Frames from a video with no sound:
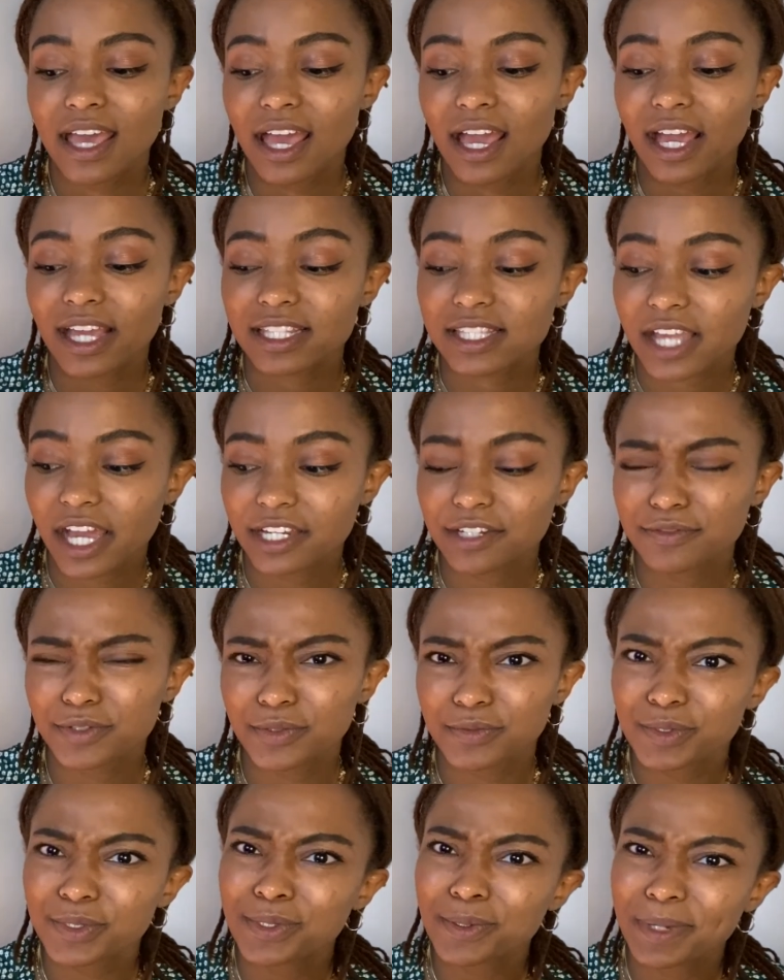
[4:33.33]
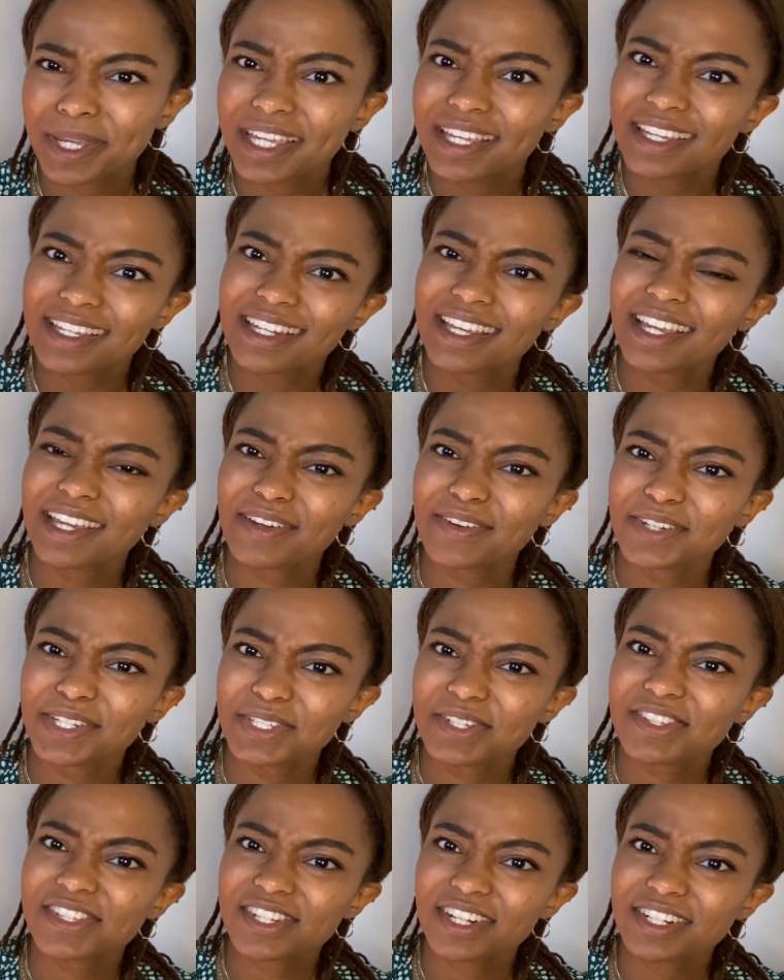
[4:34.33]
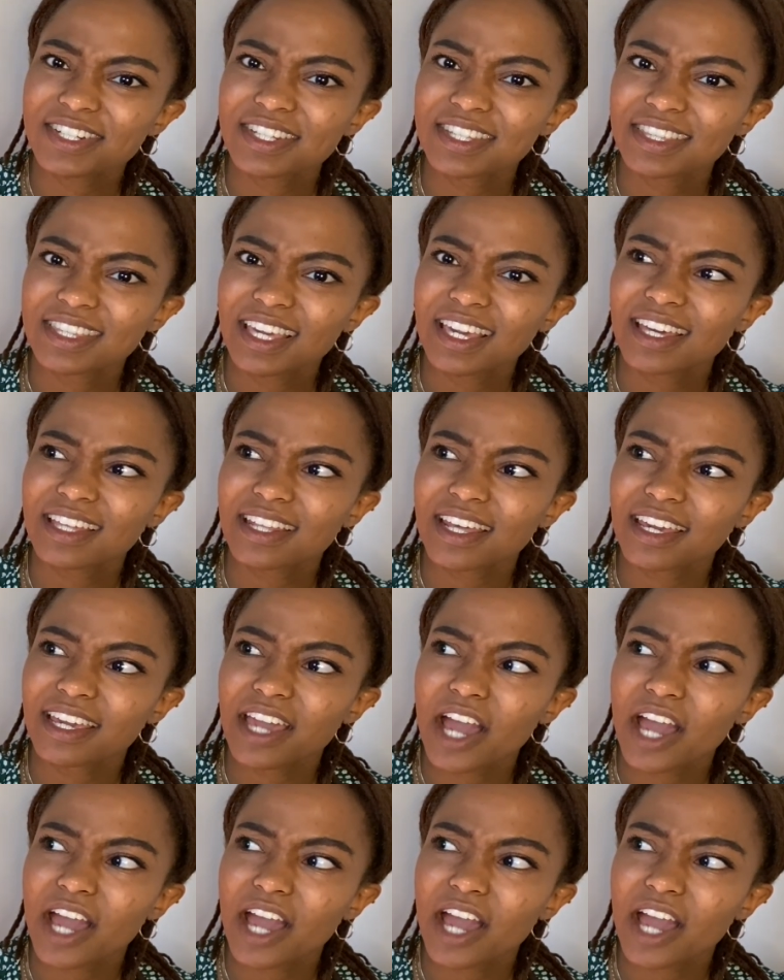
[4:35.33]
it's kind of a rude awakening when you start to think like,